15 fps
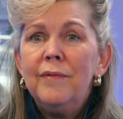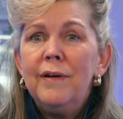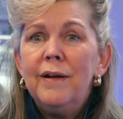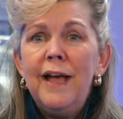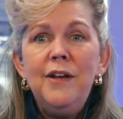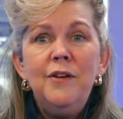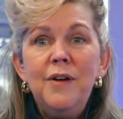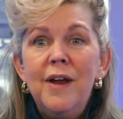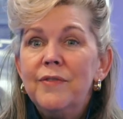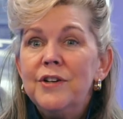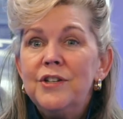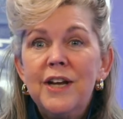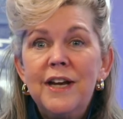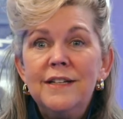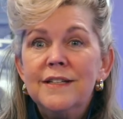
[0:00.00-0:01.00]
And you never
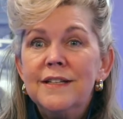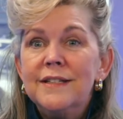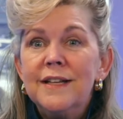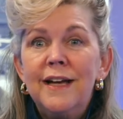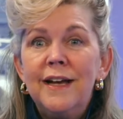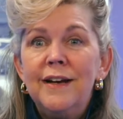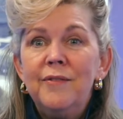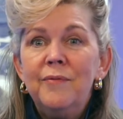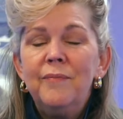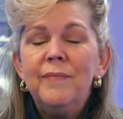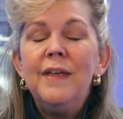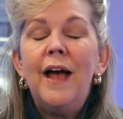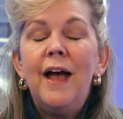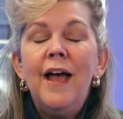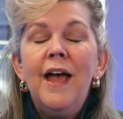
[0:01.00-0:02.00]
change the sign.
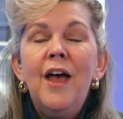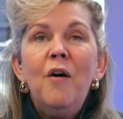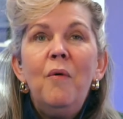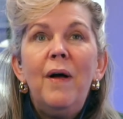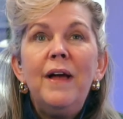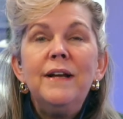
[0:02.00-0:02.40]
Yeah. Well,